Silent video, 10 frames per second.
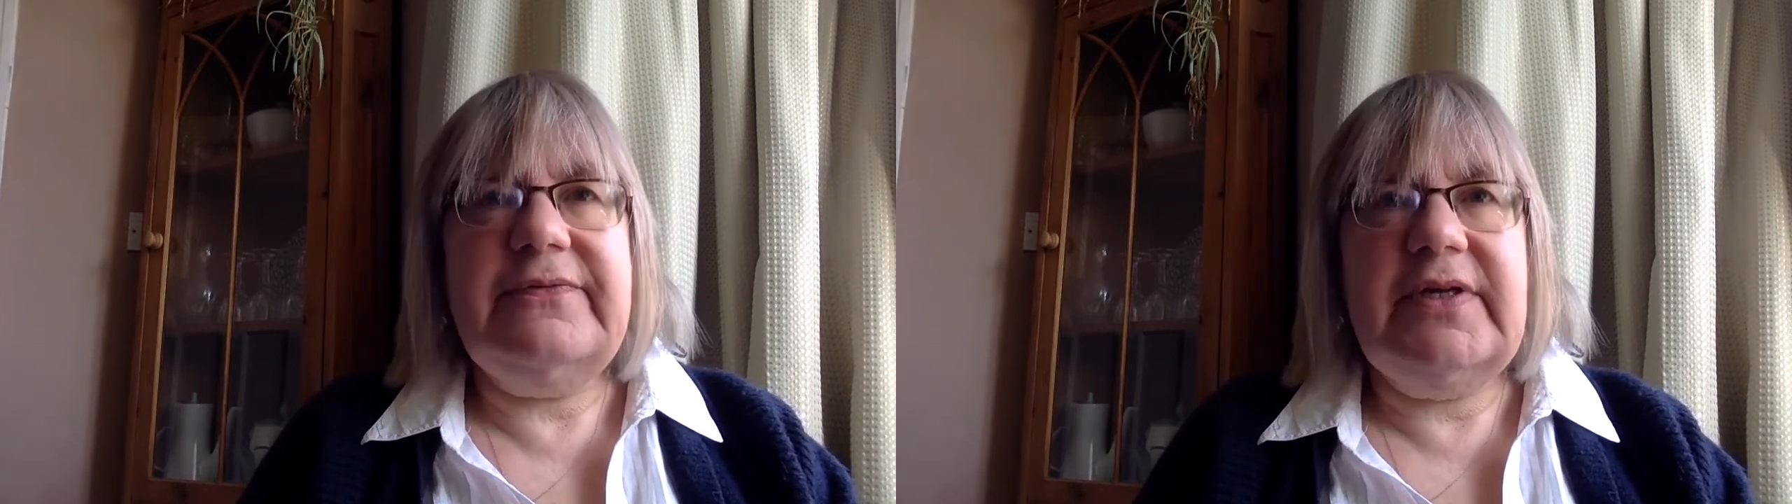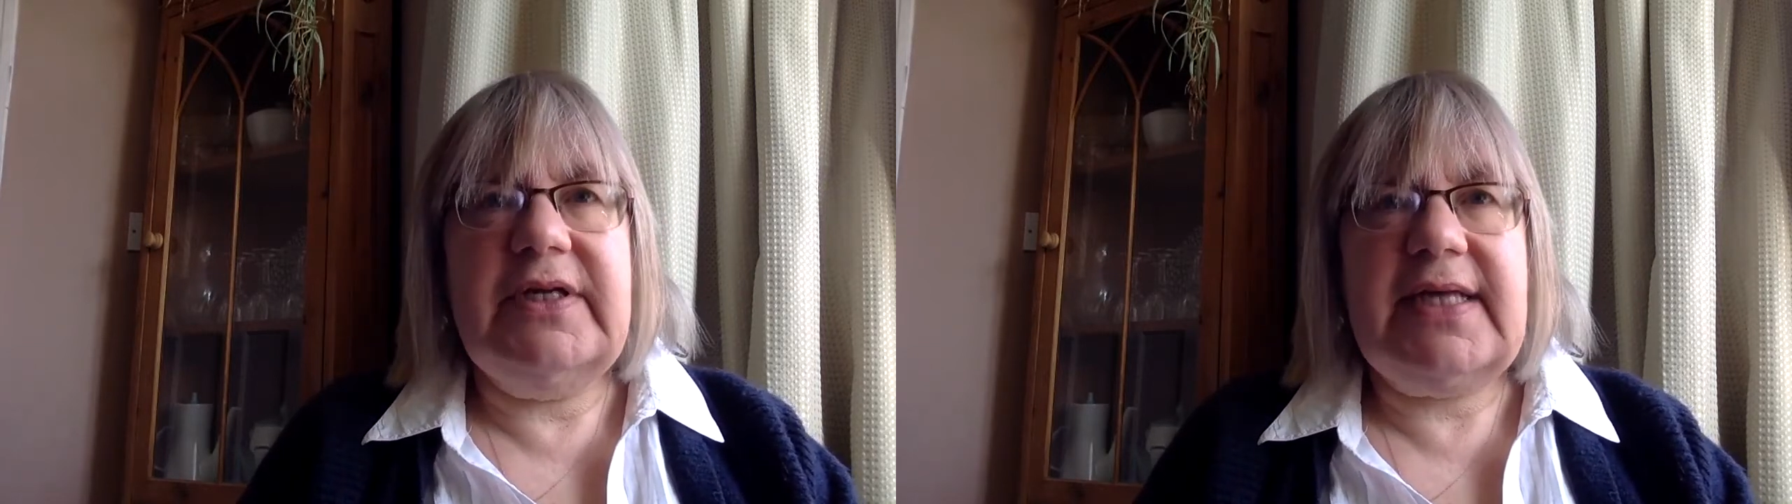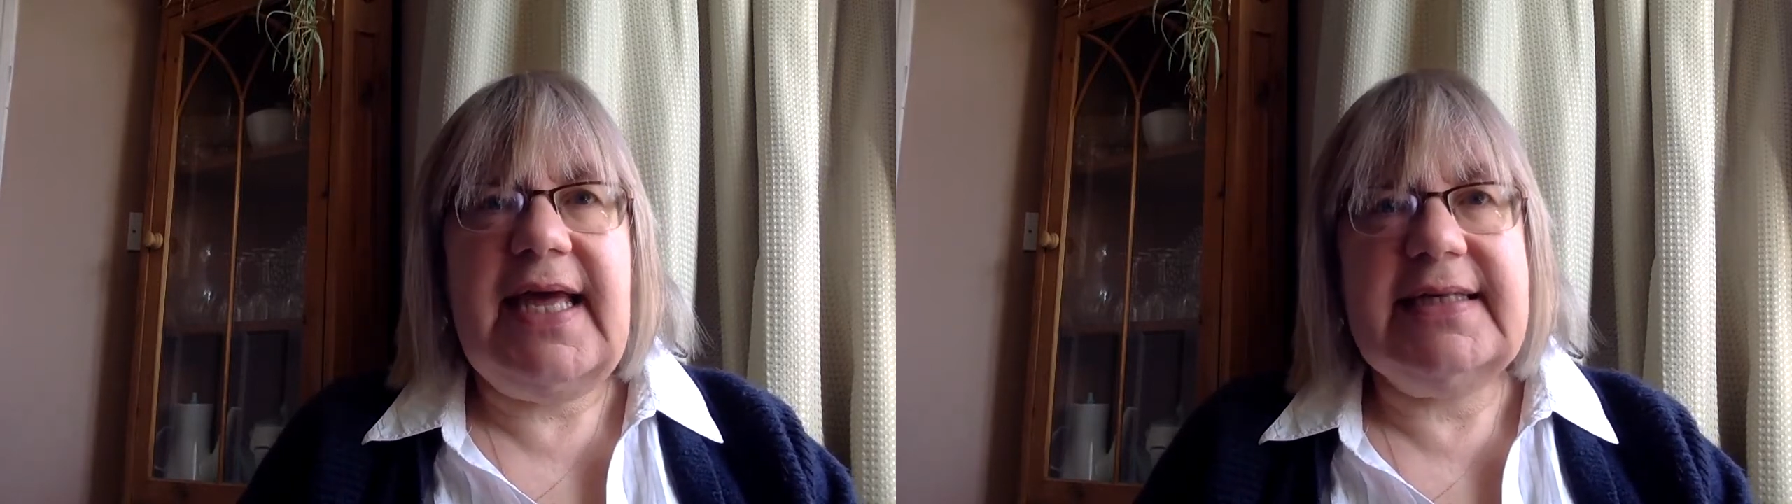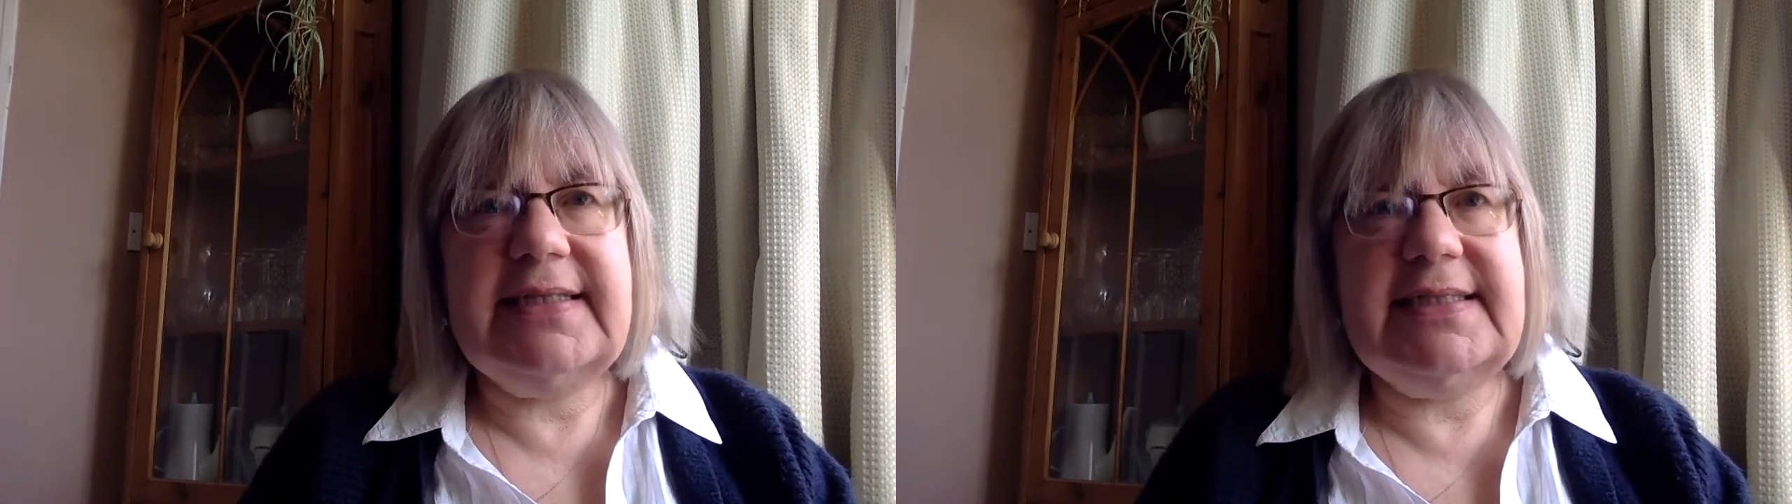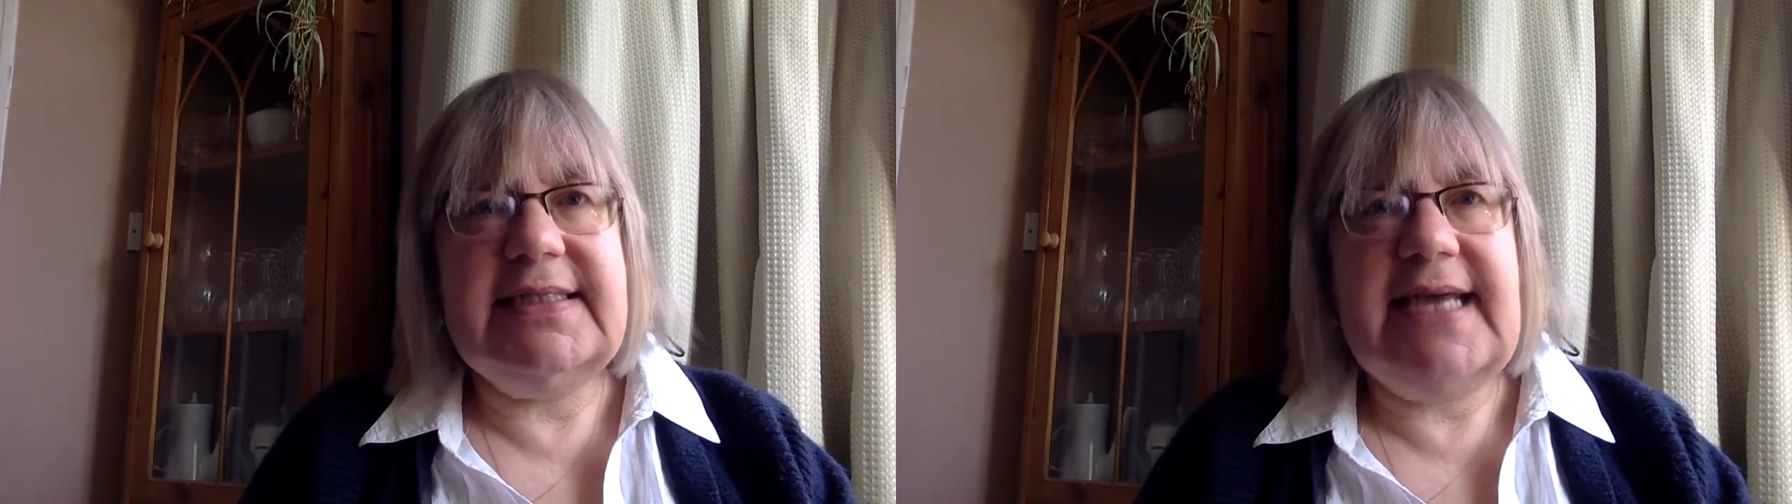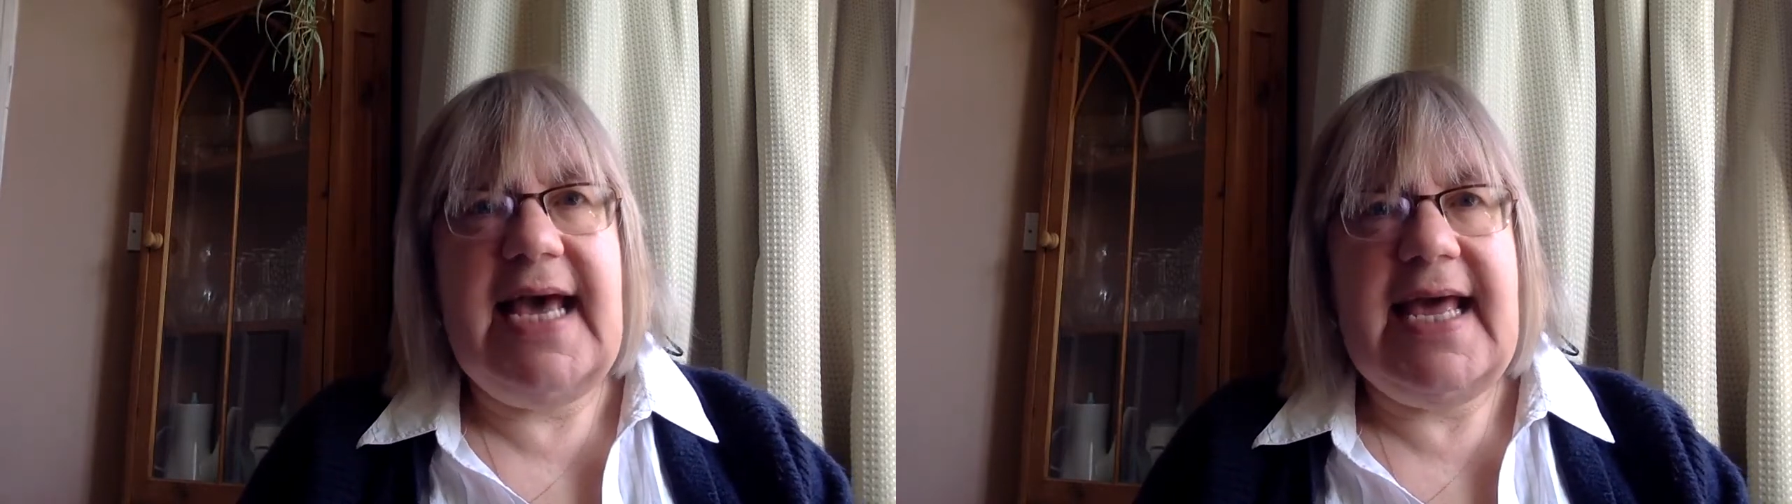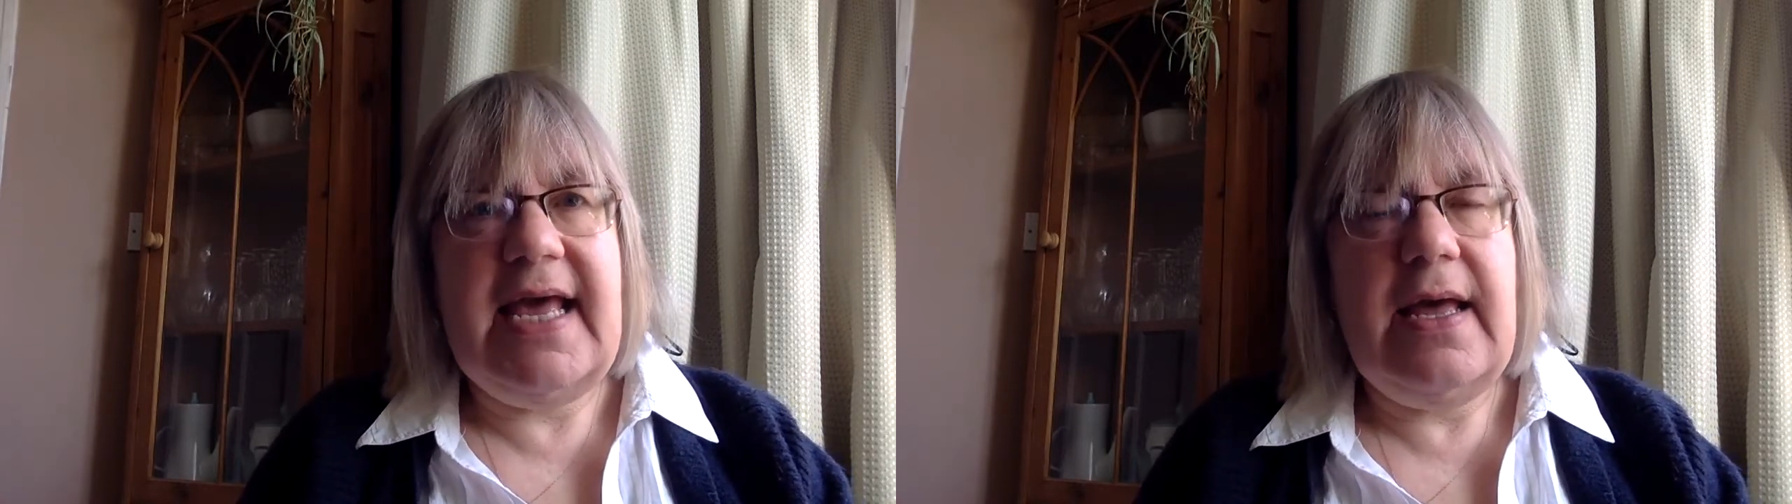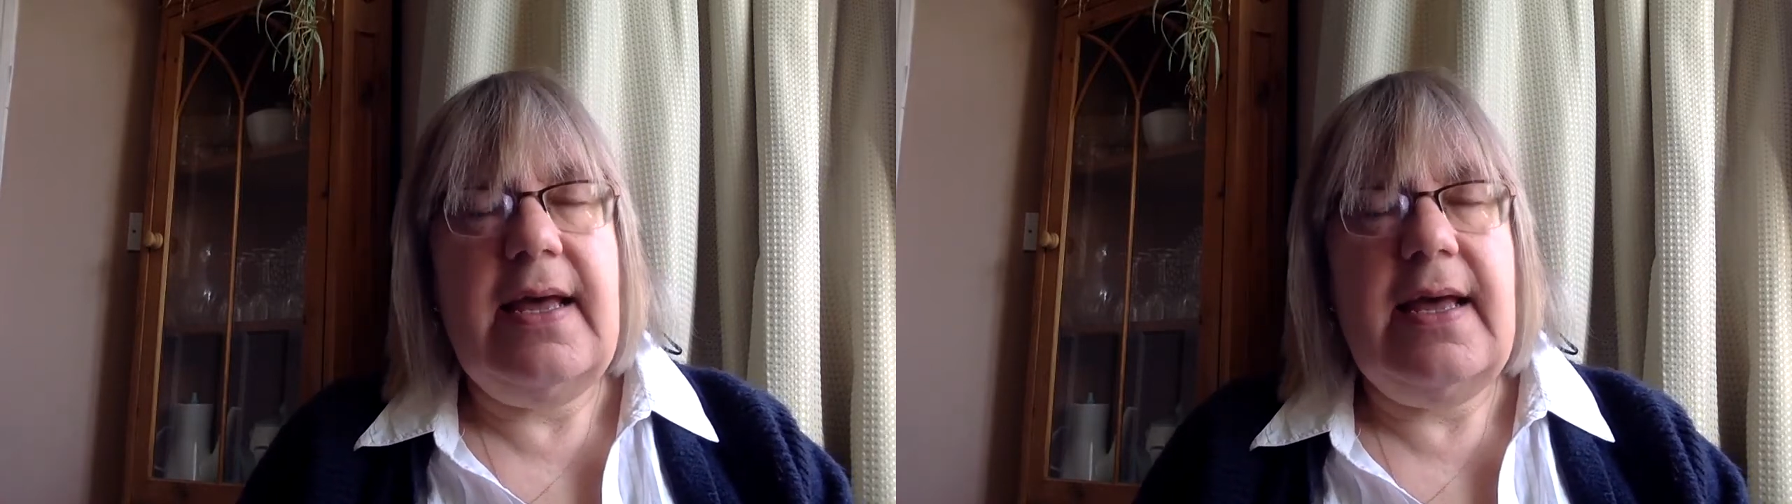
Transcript: for Canada Day,